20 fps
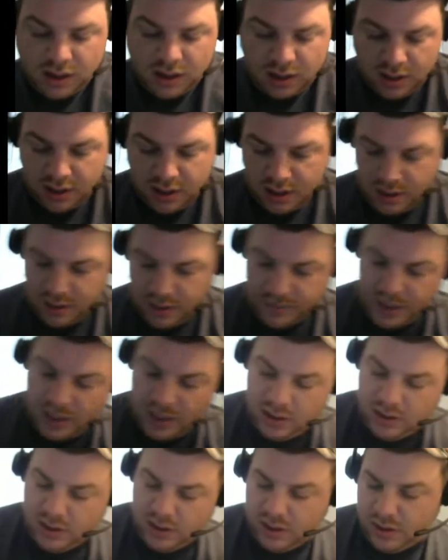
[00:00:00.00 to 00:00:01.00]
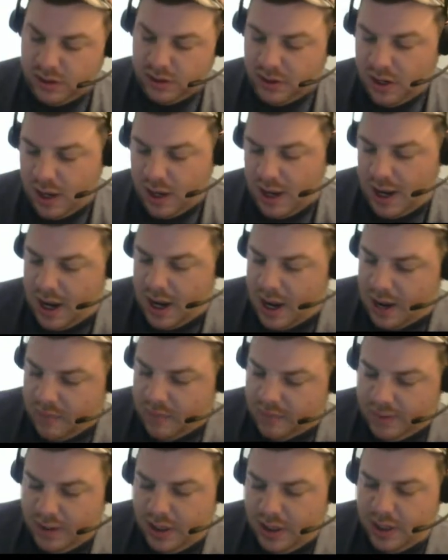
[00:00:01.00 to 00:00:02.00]
I mean, all in all, I
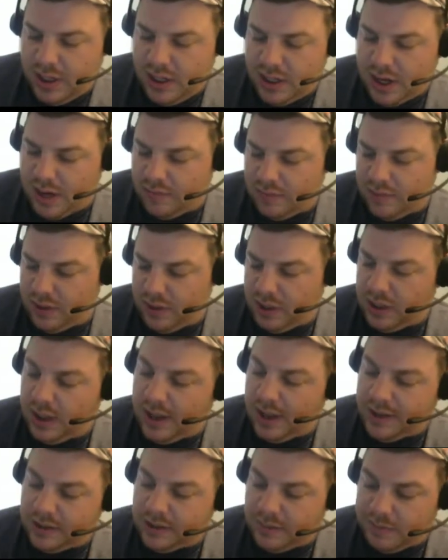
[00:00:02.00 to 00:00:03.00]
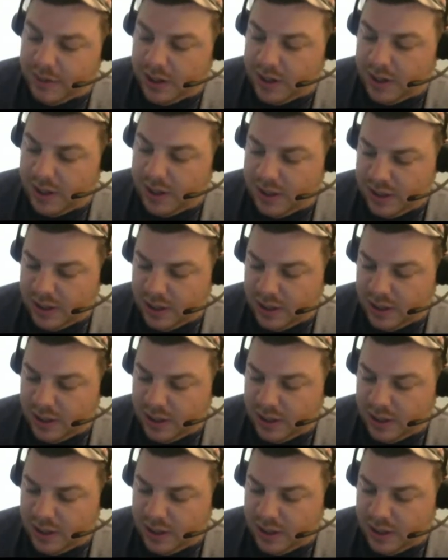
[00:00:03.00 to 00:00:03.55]
really like the mod.